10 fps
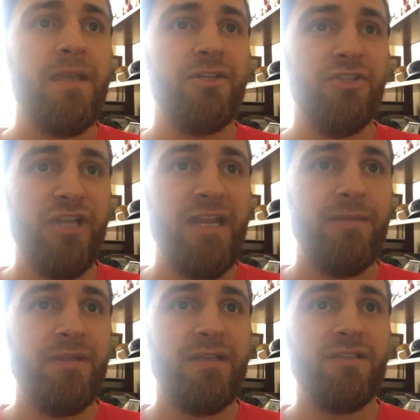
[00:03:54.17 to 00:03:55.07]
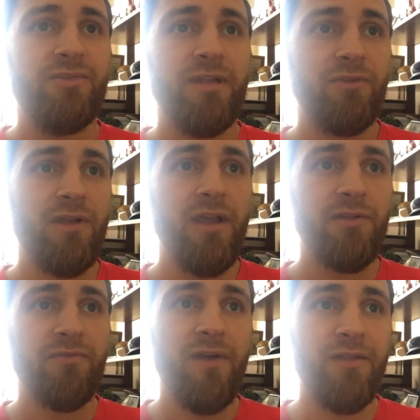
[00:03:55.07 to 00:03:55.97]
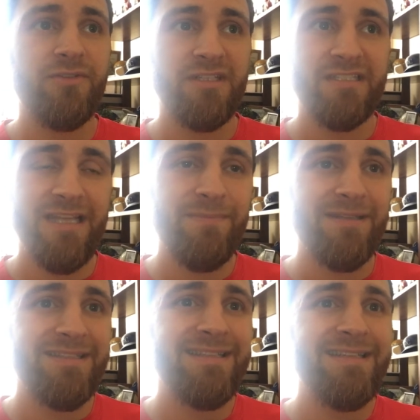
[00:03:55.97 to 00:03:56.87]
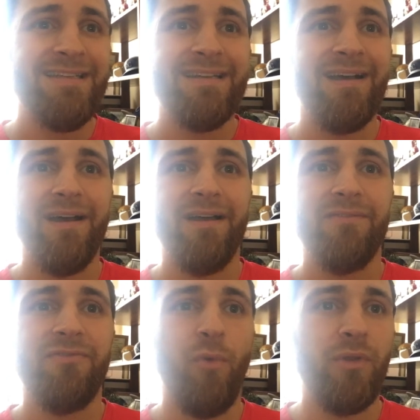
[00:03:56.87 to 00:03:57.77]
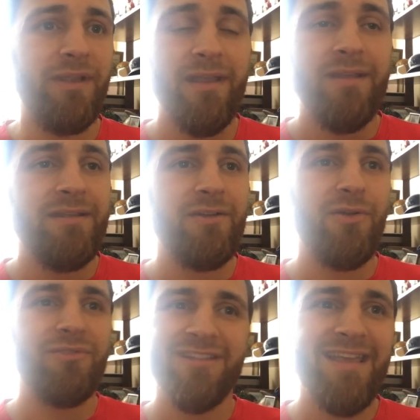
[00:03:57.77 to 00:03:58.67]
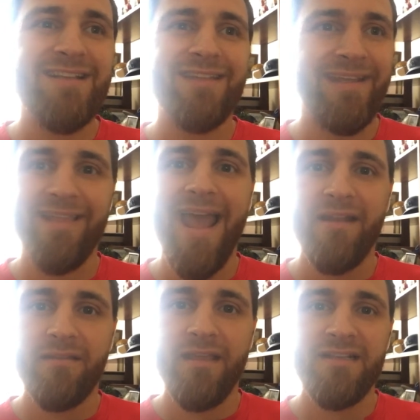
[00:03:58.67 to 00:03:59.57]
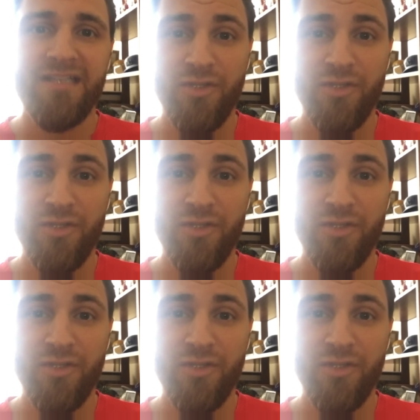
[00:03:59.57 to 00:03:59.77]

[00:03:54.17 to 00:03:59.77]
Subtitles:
jaded because you never got your father's acceptance fully. You know, things like that, things that you